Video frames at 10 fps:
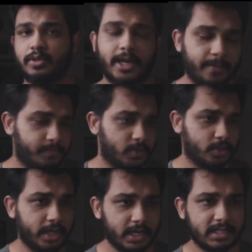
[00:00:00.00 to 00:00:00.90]

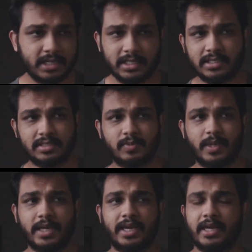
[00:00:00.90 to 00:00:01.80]
So here are the
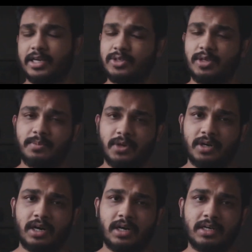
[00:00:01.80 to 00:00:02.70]
reasons why I actually
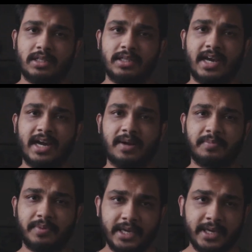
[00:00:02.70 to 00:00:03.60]
bought the
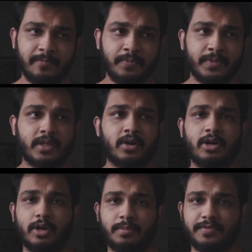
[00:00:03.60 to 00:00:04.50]
RP
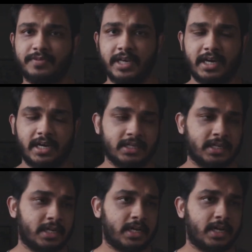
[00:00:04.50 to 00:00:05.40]
on top of the
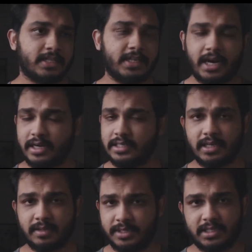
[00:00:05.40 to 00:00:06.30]
R. The
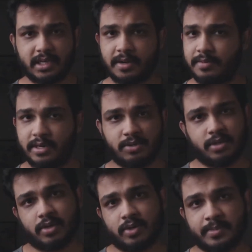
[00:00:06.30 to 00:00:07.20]
R is an amazing
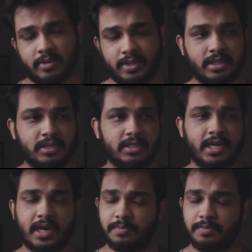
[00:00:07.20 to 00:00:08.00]
camera, no doubt about it.